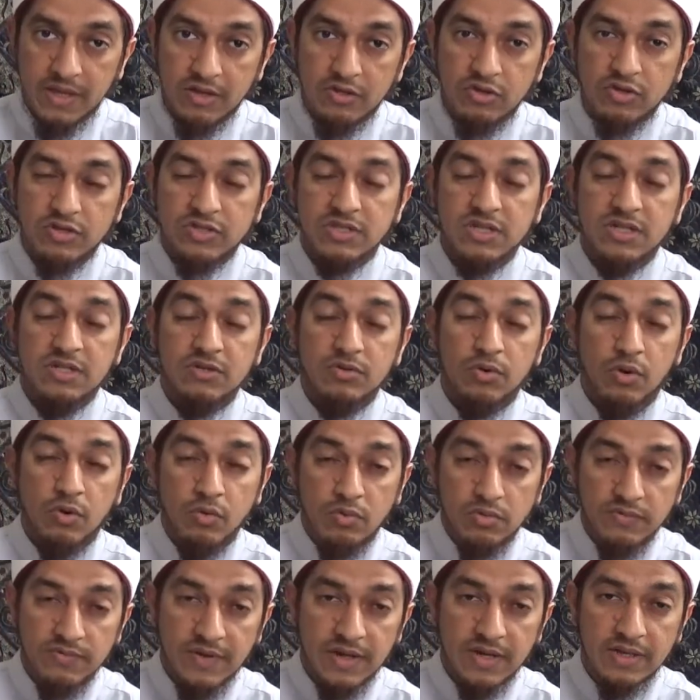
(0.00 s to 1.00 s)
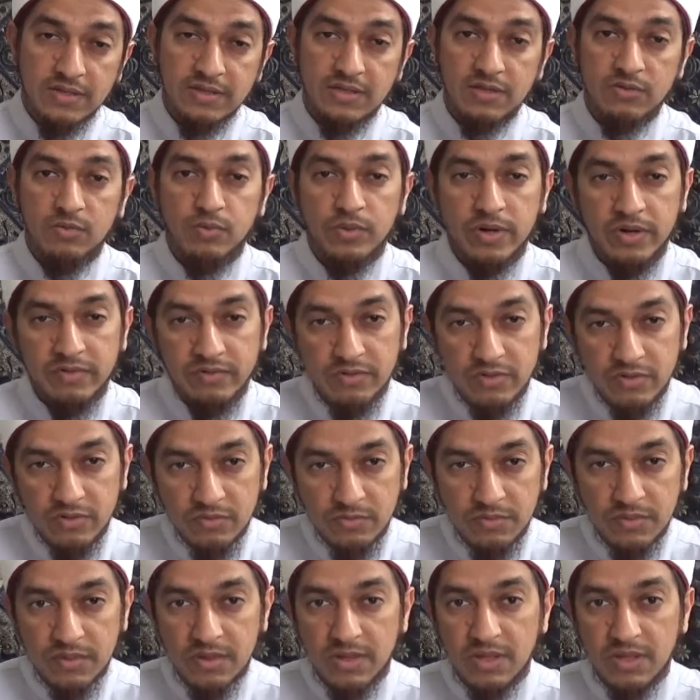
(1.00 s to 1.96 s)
You're still in your old fallacy. Whatever you've been